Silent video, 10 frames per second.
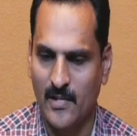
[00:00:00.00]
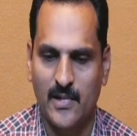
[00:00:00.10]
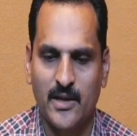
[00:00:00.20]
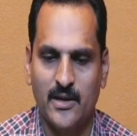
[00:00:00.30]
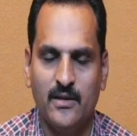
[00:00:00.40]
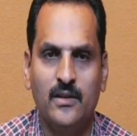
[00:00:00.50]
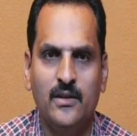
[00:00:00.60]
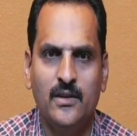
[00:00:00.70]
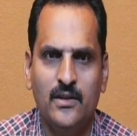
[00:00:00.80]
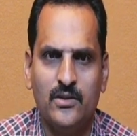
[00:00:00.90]
Okay.
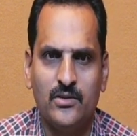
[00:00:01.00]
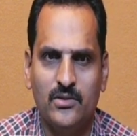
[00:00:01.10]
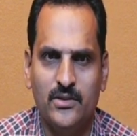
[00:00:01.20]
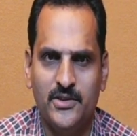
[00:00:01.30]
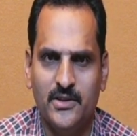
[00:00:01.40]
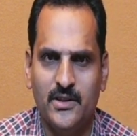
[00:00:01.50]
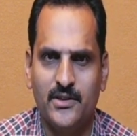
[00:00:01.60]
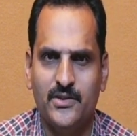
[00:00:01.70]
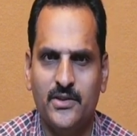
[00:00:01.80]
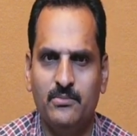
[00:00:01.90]
So this is the
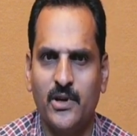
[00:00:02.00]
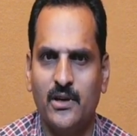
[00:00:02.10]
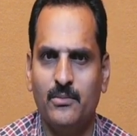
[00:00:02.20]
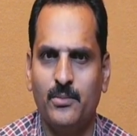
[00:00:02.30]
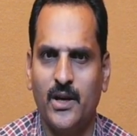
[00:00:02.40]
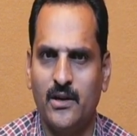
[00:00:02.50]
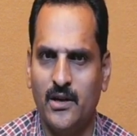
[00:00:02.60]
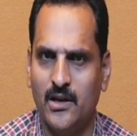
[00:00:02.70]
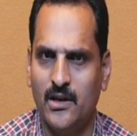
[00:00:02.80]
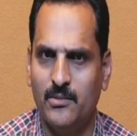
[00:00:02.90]
simple
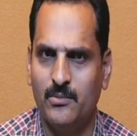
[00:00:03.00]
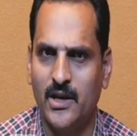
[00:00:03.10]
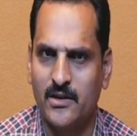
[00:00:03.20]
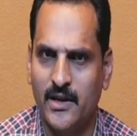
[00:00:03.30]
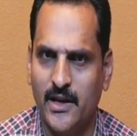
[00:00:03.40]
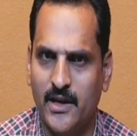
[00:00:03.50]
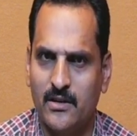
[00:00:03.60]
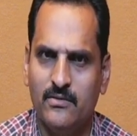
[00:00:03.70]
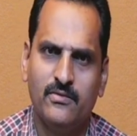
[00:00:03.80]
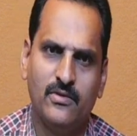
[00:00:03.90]
block
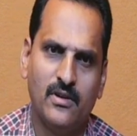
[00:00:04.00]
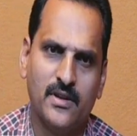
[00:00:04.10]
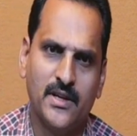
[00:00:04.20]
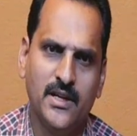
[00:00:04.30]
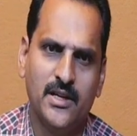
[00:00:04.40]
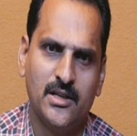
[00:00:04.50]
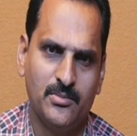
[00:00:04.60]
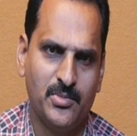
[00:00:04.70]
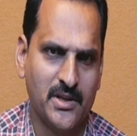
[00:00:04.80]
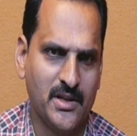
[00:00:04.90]
diagram for the
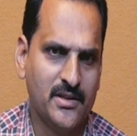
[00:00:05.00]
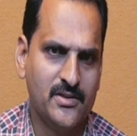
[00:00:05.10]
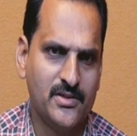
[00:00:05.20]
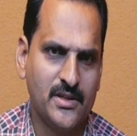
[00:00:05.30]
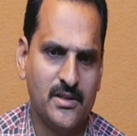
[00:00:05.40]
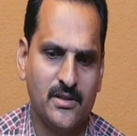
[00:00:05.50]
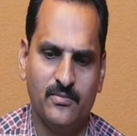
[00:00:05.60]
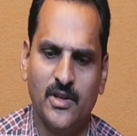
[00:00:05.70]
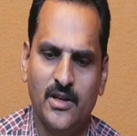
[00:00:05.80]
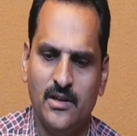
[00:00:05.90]
refrigeration
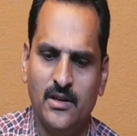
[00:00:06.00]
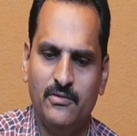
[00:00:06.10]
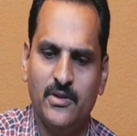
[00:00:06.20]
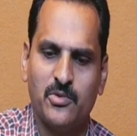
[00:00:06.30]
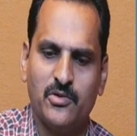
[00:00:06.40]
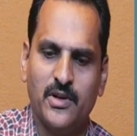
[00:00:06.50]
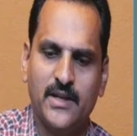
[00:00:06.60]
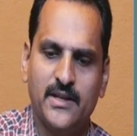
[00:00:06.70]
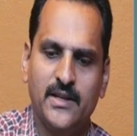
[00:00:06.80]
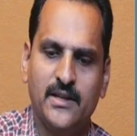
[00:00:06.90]
system. If you
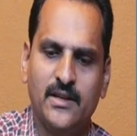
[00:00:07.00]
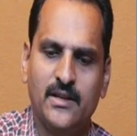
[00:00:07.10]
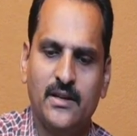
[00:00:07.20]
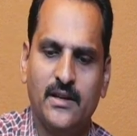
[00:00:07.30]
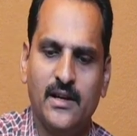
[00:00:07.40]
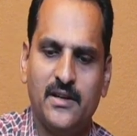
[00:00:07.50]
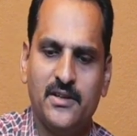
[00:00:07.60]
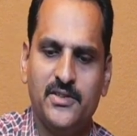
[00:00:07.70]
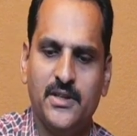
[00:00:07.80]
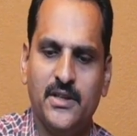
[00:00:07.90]
provide the
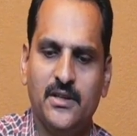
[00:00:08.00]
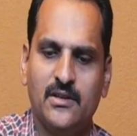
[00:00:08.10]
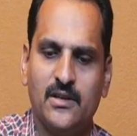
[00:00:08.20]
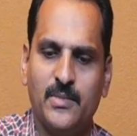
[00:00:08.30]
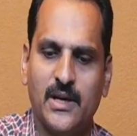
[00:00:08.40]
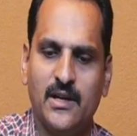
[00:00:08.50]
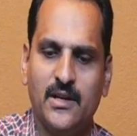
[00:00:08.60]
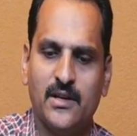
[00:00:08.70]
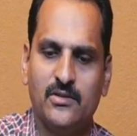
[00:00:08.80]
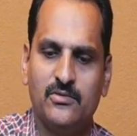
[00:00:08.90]
electricity or
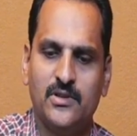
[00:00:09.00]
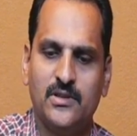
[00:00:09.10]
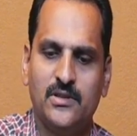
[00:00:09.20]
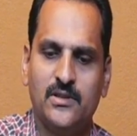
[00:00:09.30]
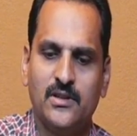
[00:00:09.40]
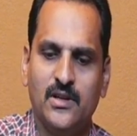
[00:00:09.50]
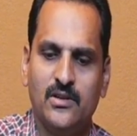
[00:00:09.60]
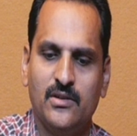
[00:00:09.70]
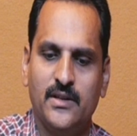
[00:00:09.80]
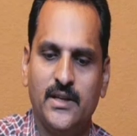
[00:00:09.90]
mechanical work,
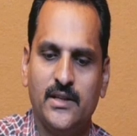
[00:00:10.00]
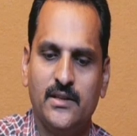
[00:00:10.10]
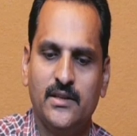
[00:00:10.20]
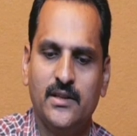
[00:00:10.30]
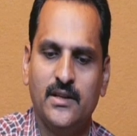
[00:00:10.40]
then